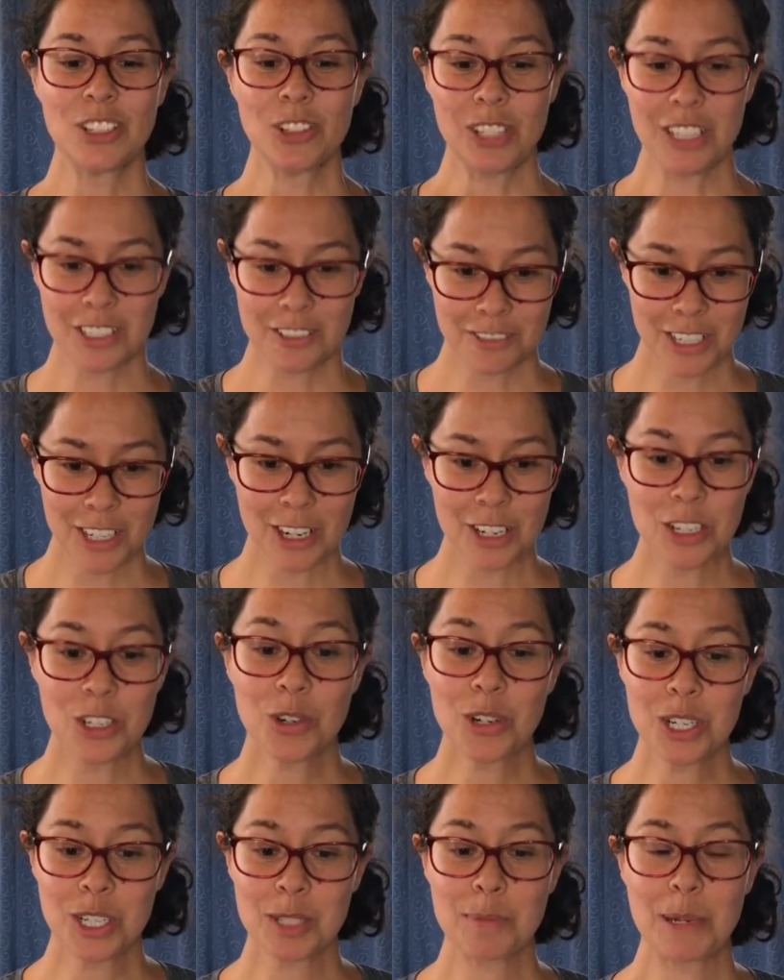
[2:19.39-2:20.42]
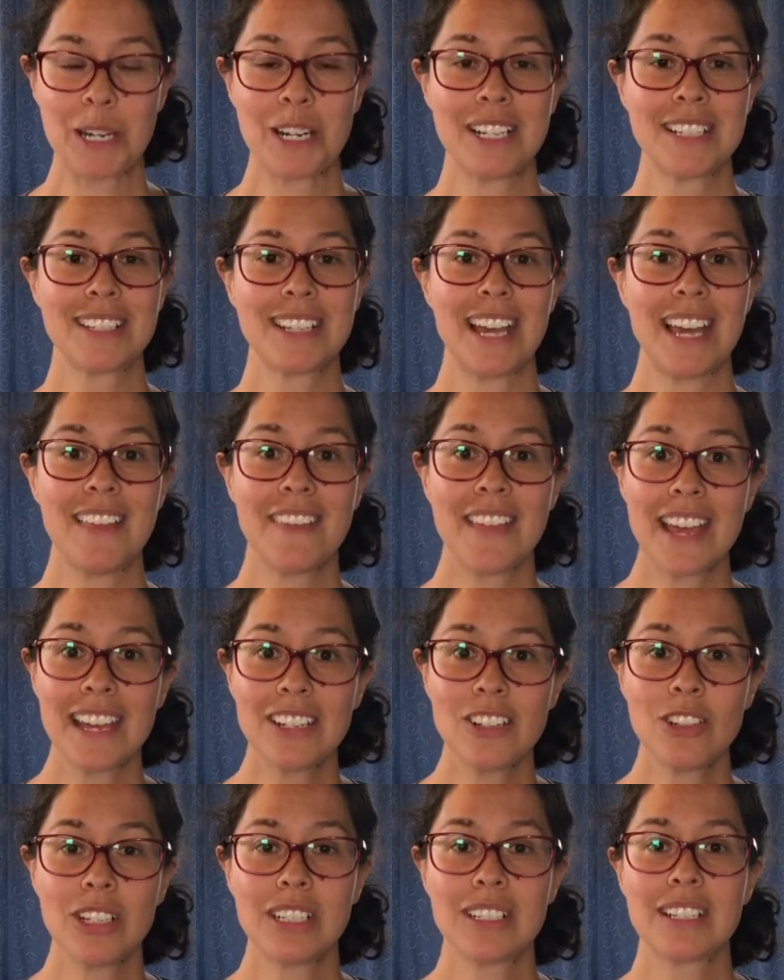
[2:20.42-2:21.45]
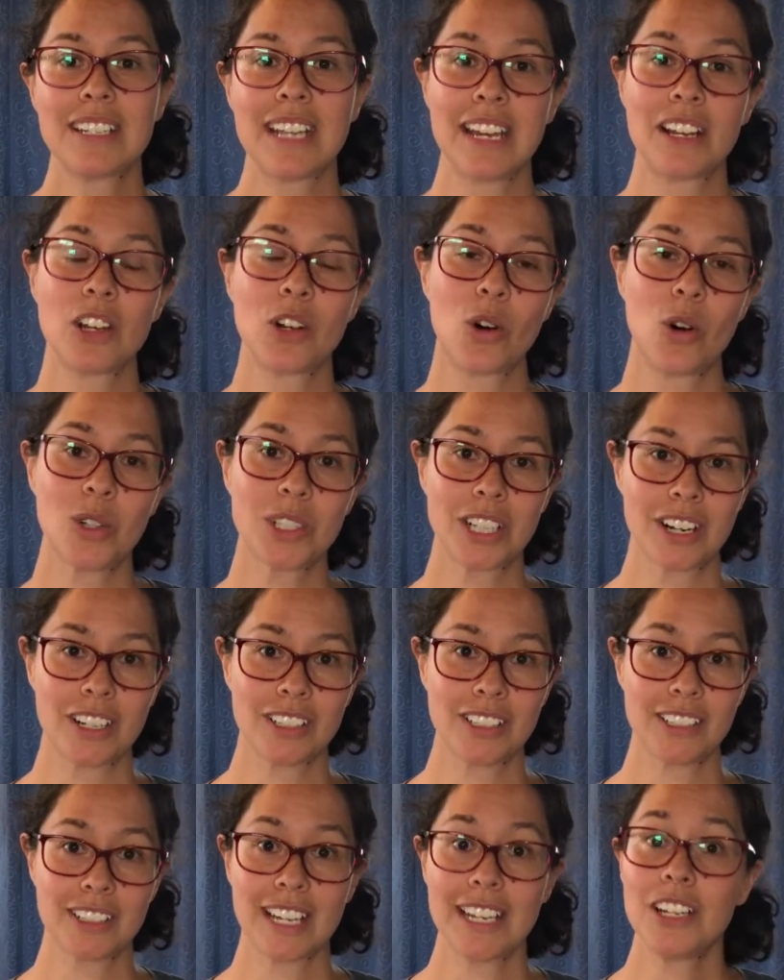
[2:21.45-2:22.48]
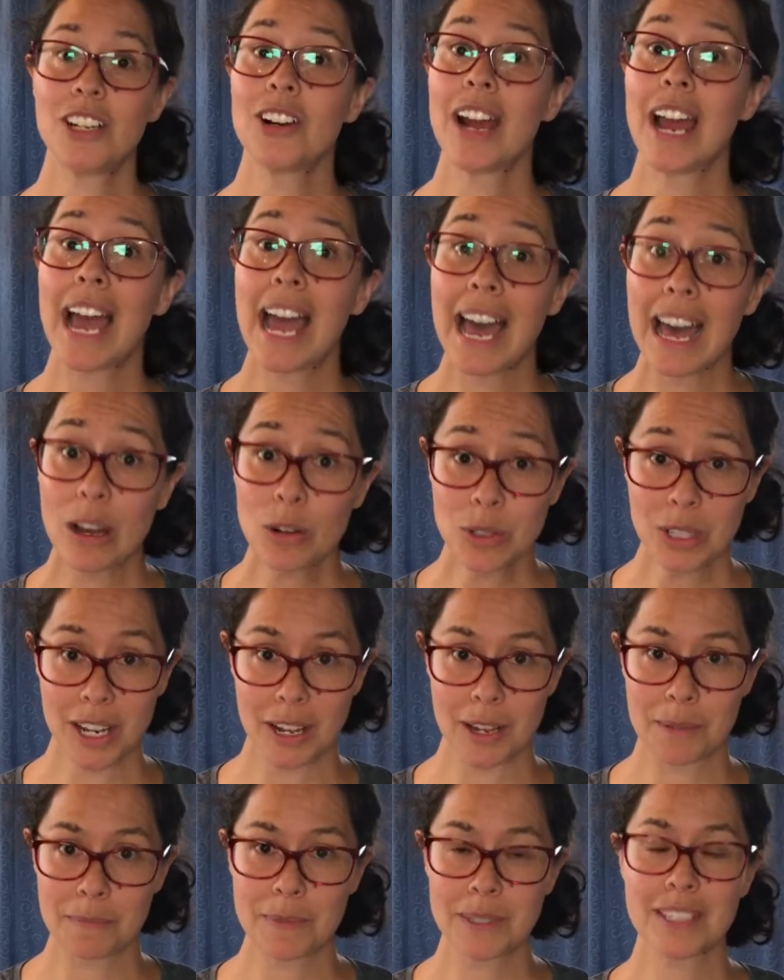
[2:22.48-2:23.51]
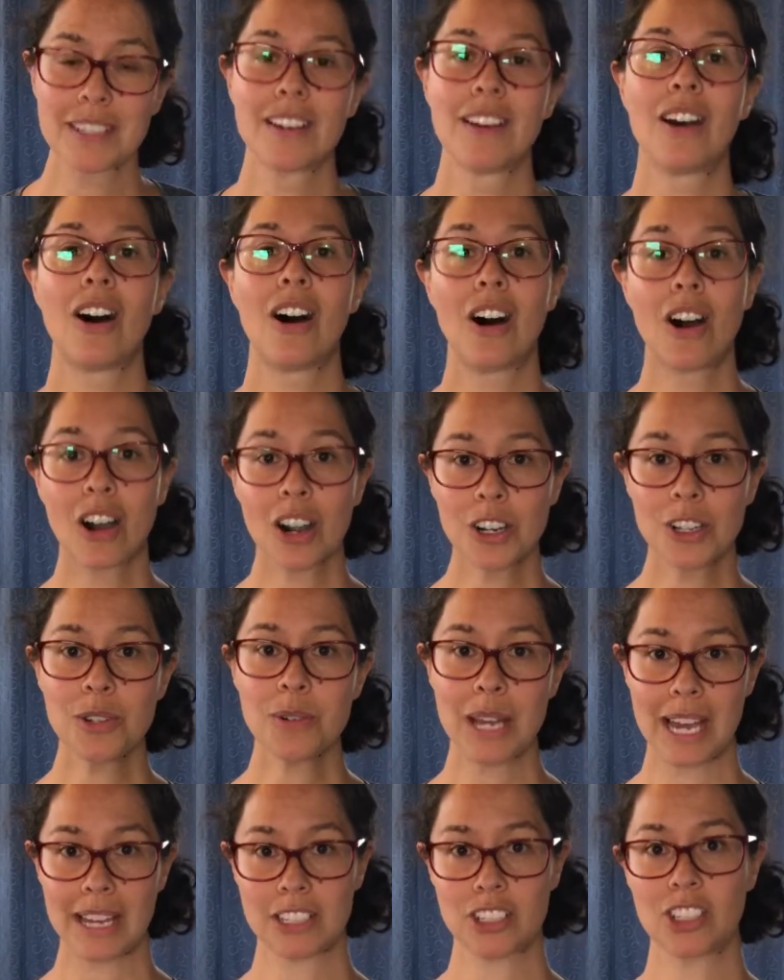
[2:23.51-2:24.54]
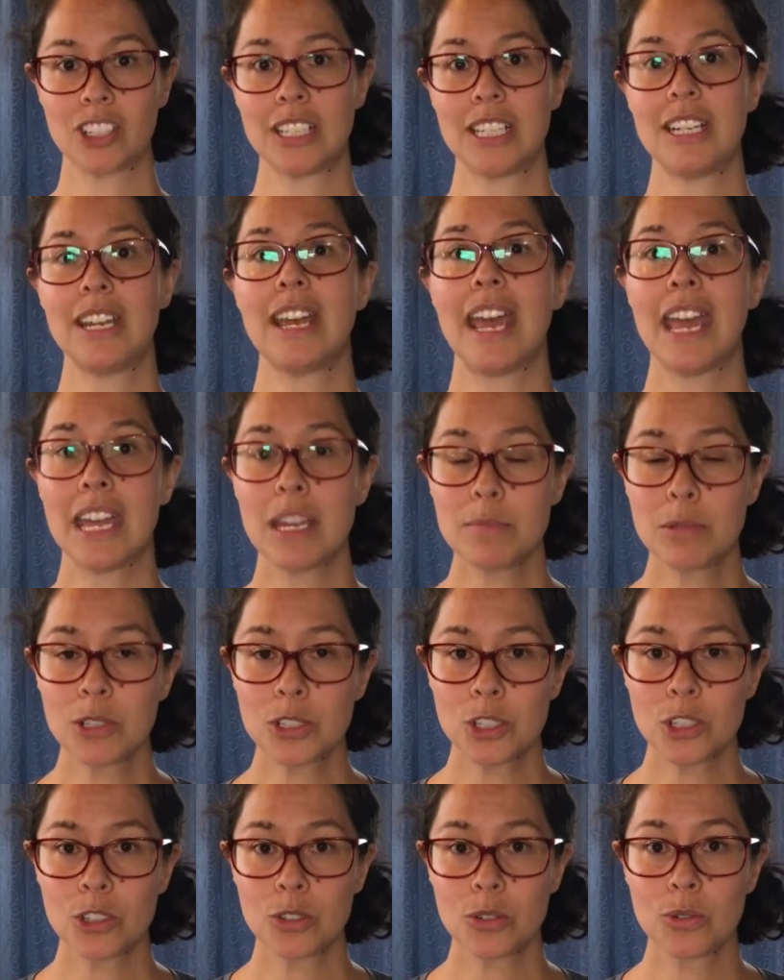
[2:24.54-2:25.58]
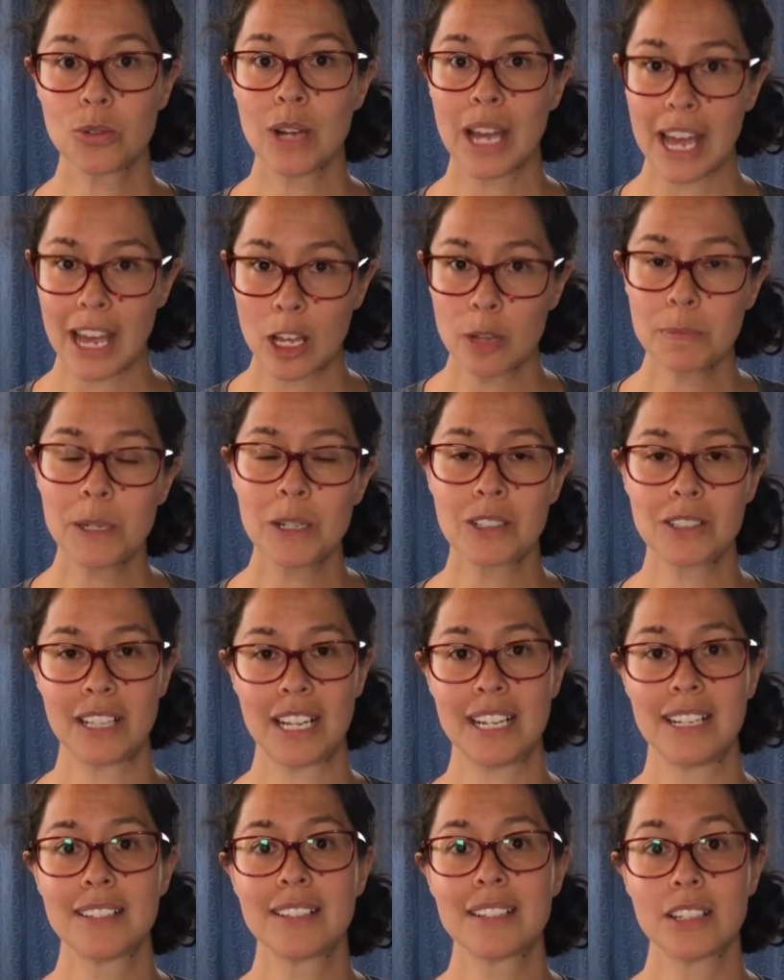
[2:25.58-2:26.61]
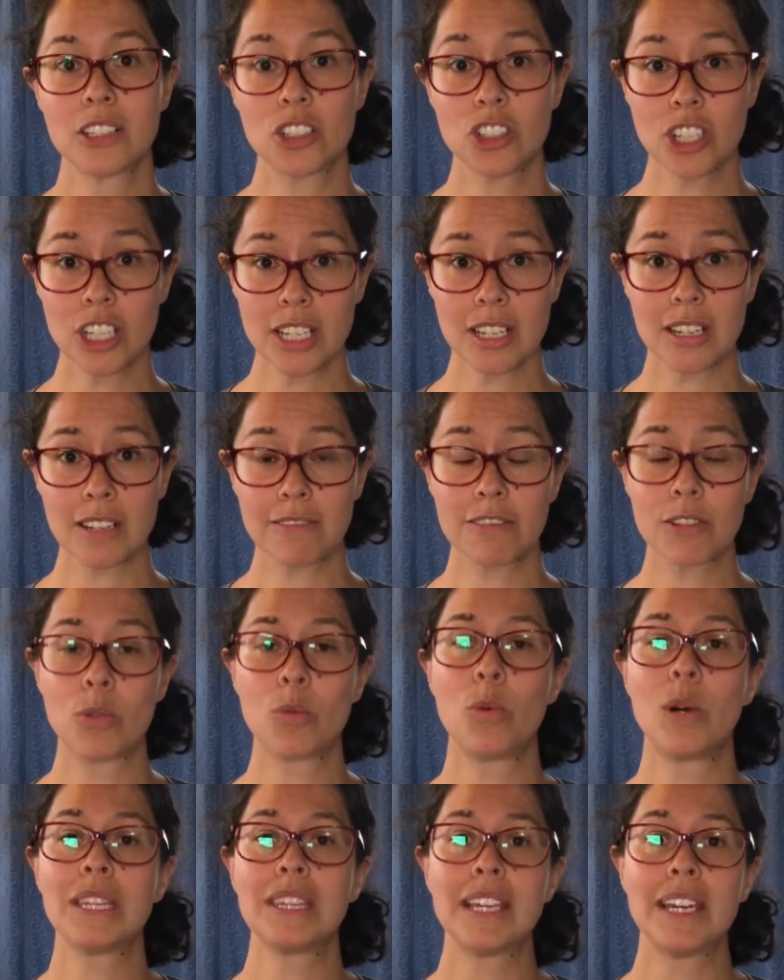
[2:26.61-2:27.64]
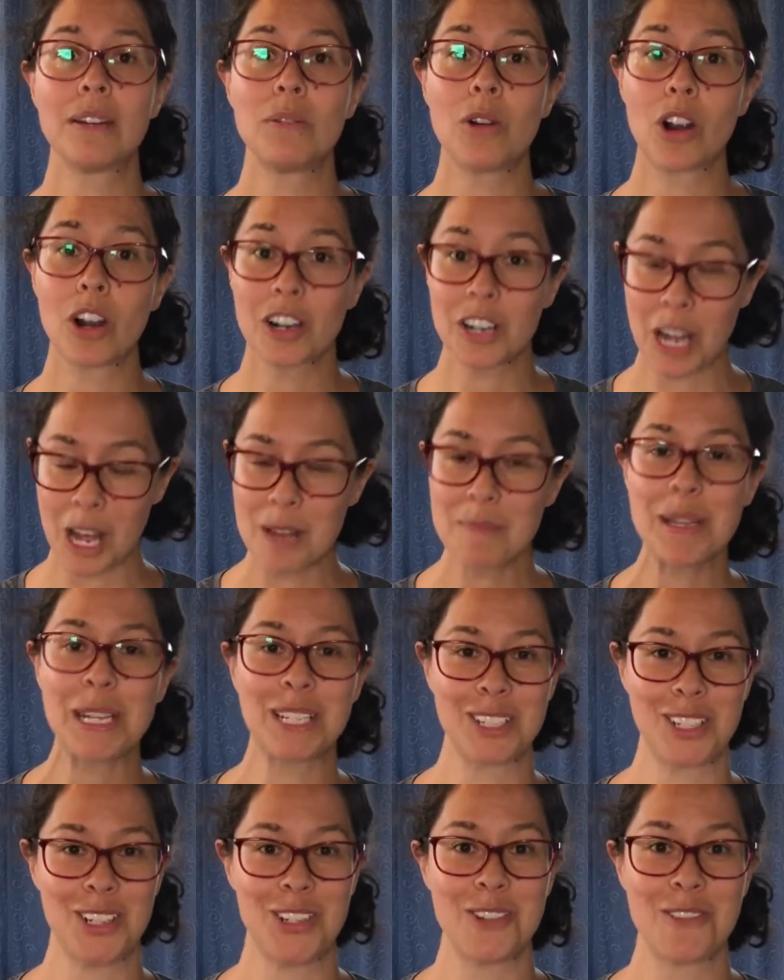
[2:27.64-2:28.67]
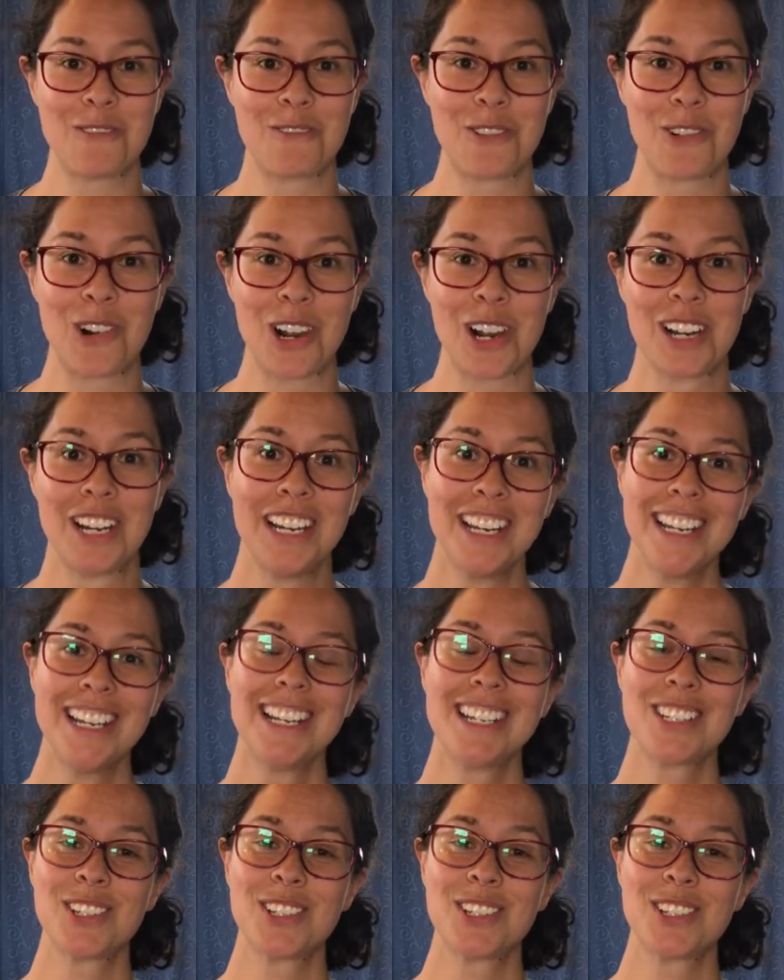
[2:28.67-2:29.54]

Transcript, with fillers: So you need to figure out your experience and then you need to take a cold hard look at your outcomes are you actually able to help your clients achieve what they are coming to you for?